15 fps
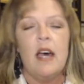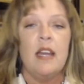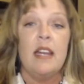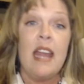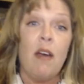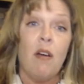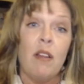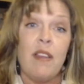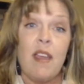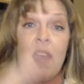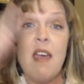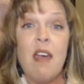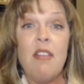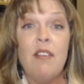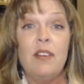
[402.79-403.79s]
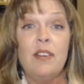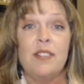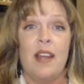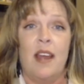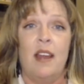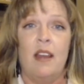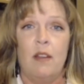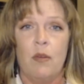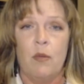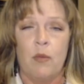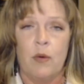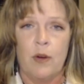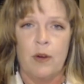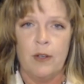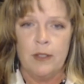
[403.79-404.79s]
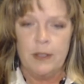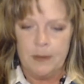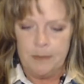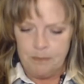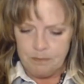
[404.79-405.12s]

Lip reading: Now, on the other side of the world